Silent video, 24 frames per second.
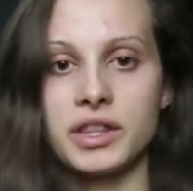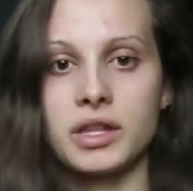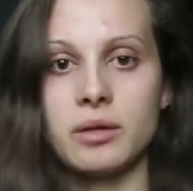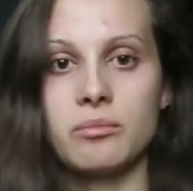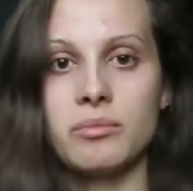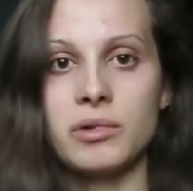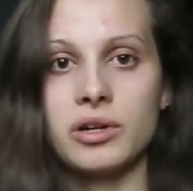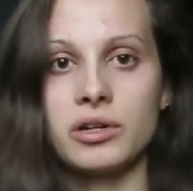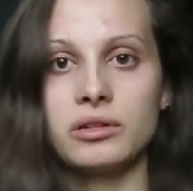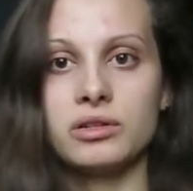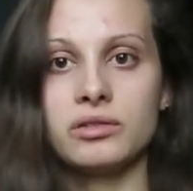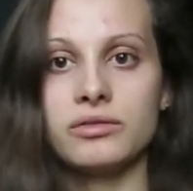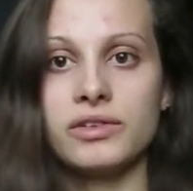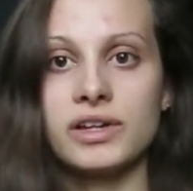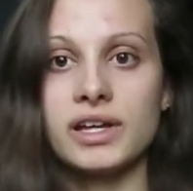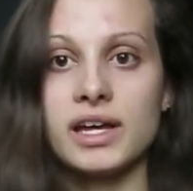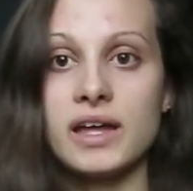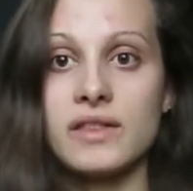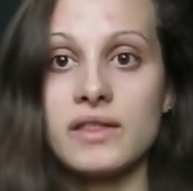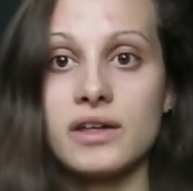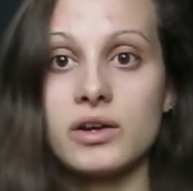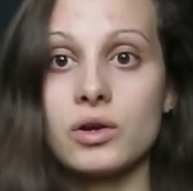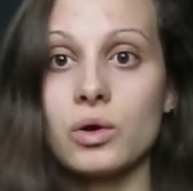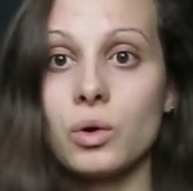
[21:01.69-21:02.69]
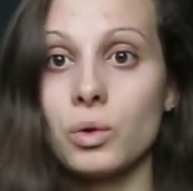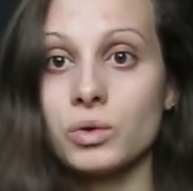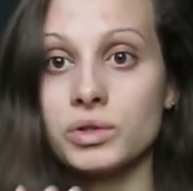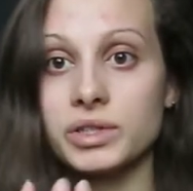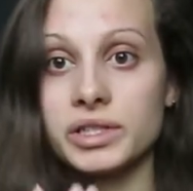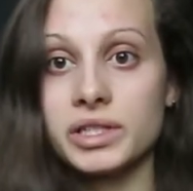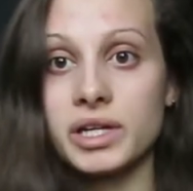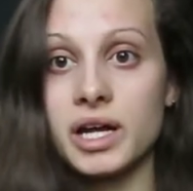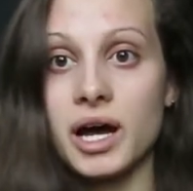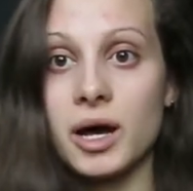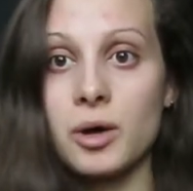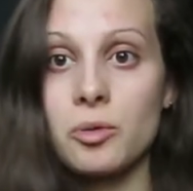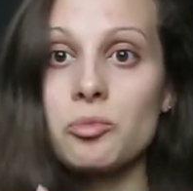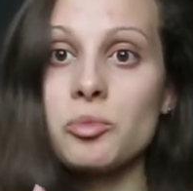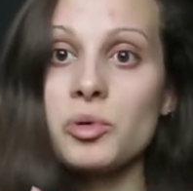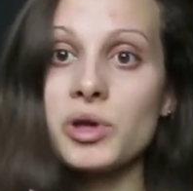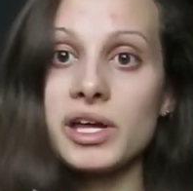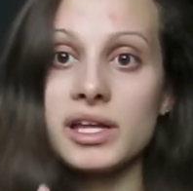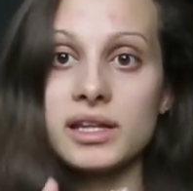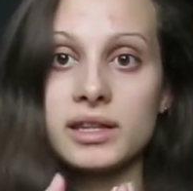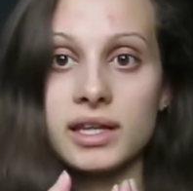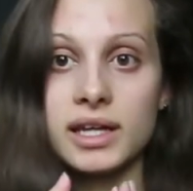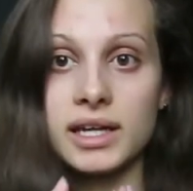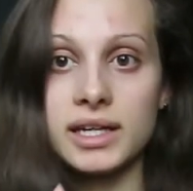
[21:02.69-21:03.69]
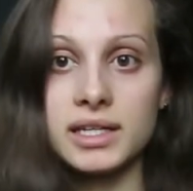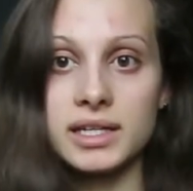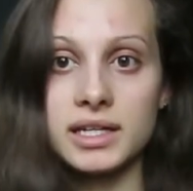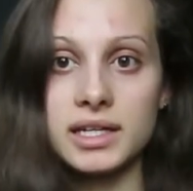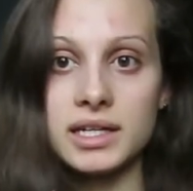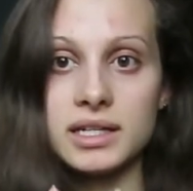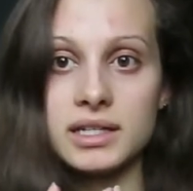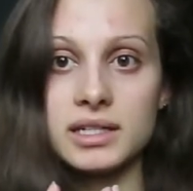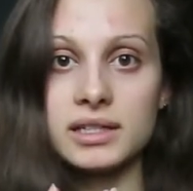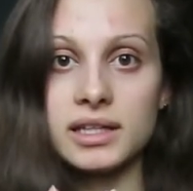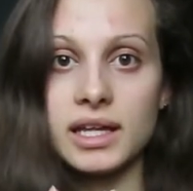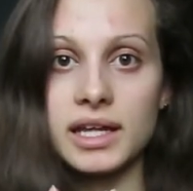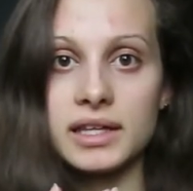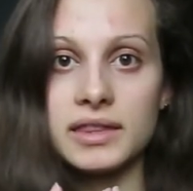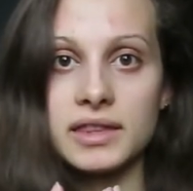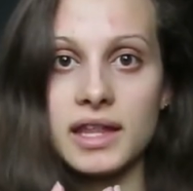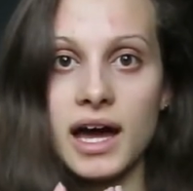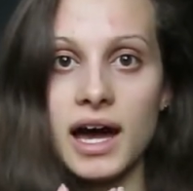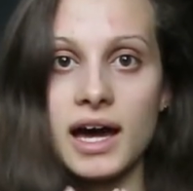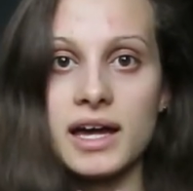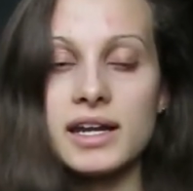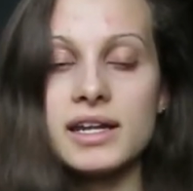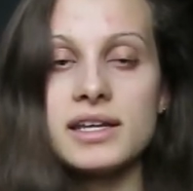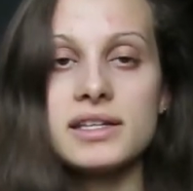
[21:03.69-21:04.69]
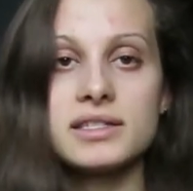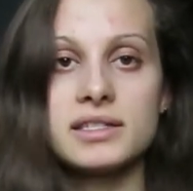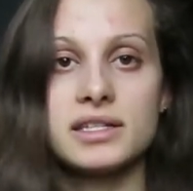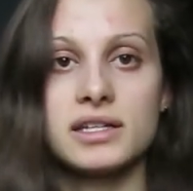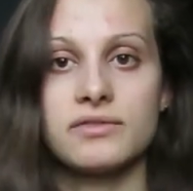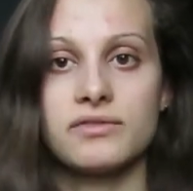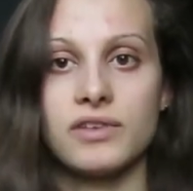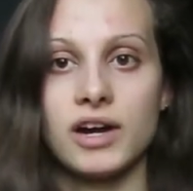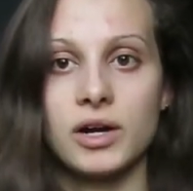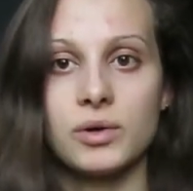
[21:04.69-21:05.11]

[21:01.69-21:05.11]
in the middle of it and then hold it up and like eat it like that, as if